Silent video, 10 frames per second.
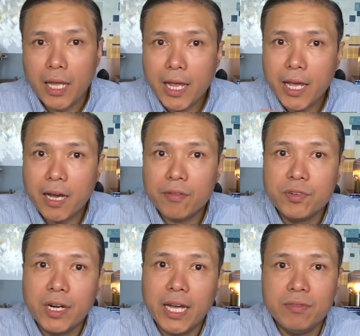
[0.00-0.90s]

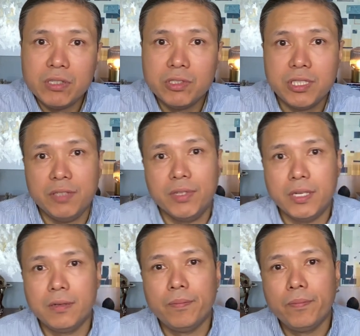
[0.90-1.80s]
After having received
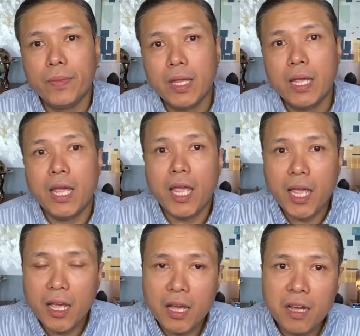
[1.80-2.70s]
it.
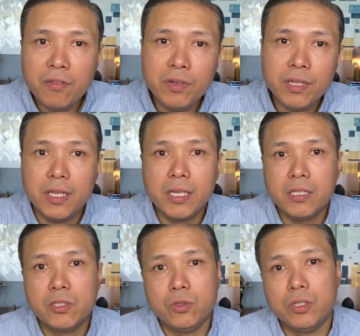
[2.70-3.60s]
Everything in
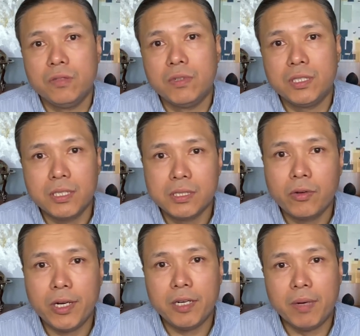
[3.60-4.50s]
this universe is
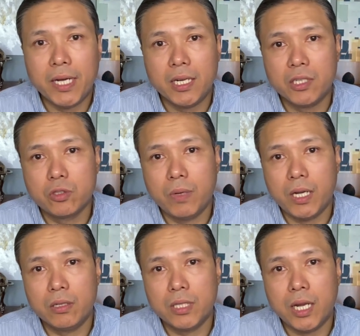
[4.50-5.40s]
created by Allah
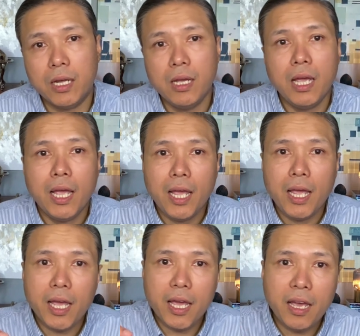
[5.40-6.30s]
subhanahu wa ta'ala.
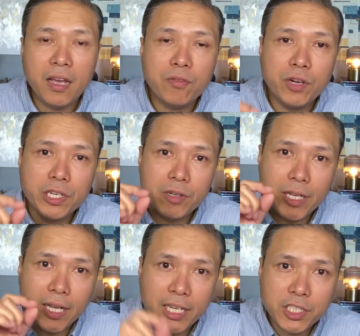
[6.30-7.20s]
Every
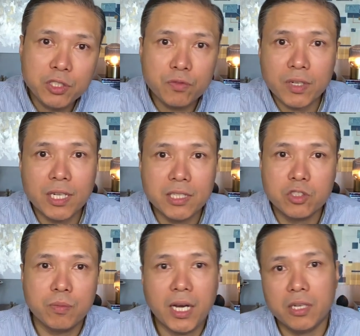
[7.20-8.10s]
creation of Allah
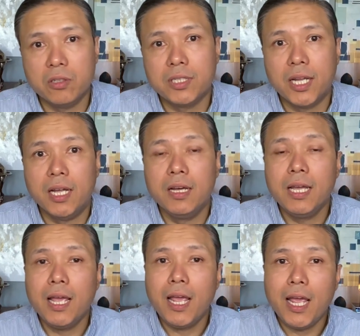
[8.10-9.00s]
subhanahu wa ta'ala
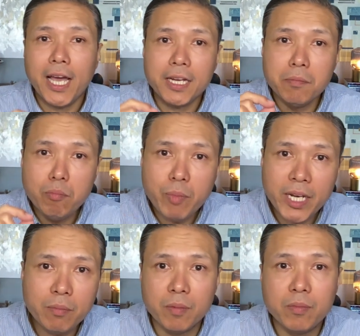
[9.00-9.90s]
at
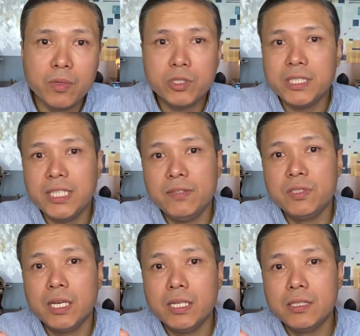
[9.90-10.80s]
minimum
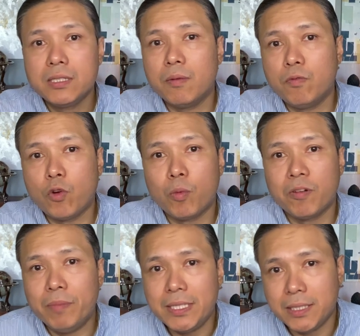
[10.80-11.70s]
receives some form
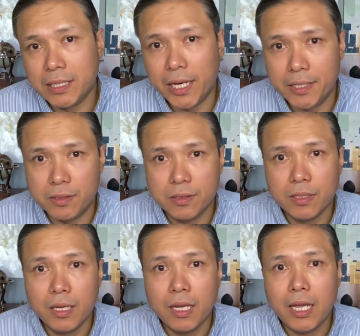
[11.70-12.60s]
of basic guidance.
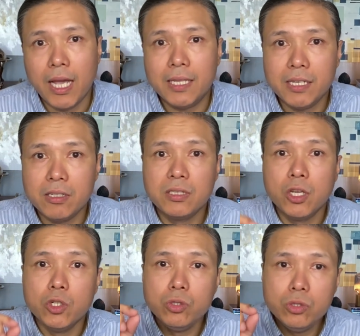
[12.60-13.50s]
And there
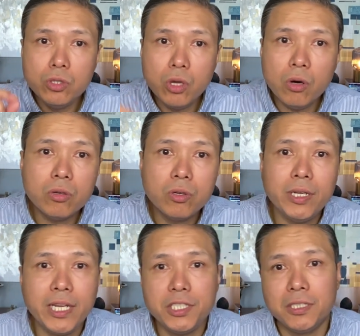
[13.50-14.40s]
is no
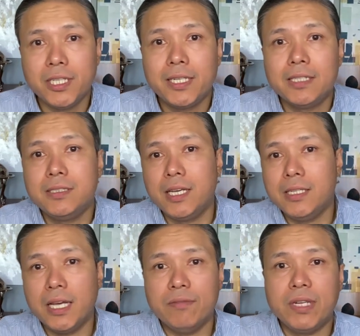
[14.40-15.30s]
creation that can say
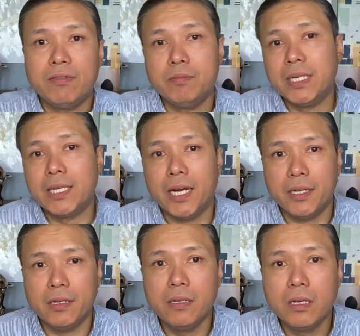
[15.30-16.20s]
they have never been
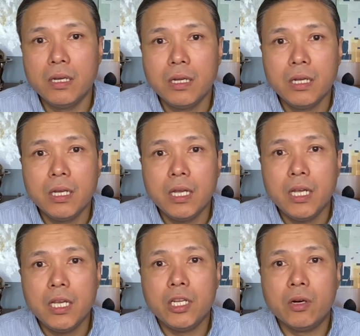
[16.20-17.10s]
guided.
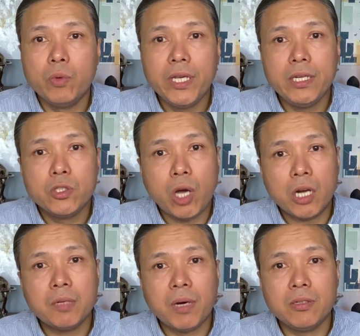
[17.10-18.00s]
You know, we
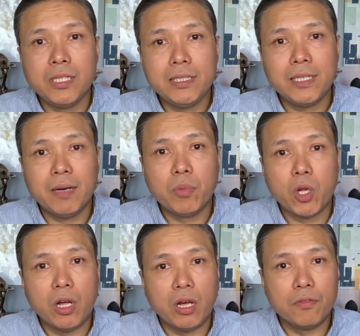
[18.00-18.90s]
talked about the example
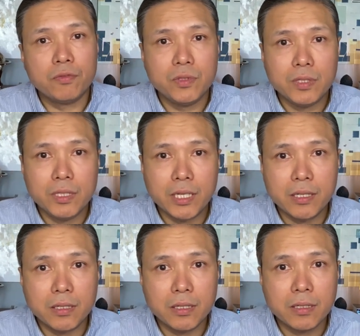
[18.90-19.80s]
of
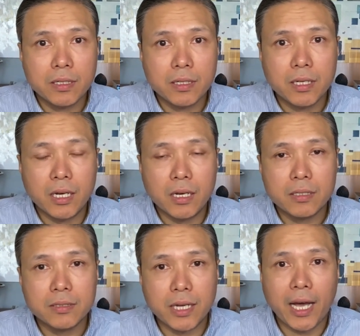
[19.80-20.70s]
the
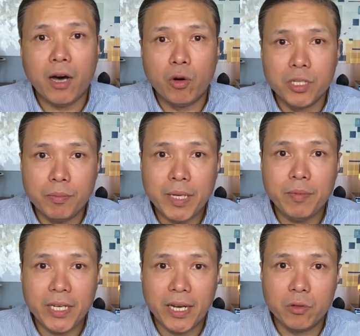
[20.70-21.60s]
cow, the
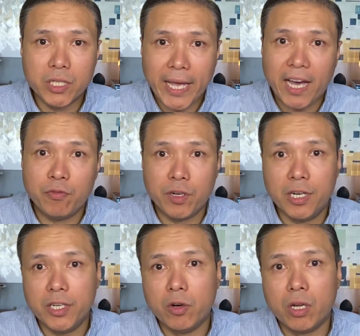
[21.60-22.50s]
baby cow, the calf
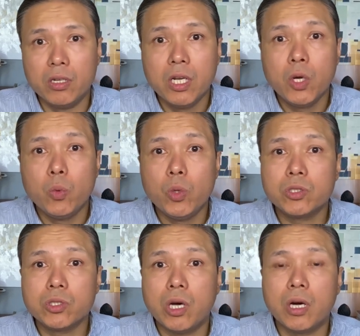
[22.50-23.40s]
earlier on. We
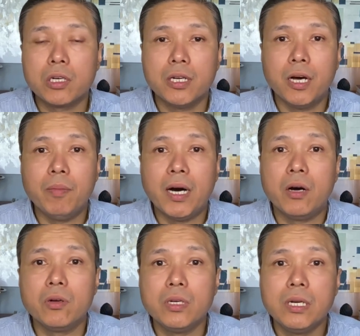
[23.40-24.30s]
also talked about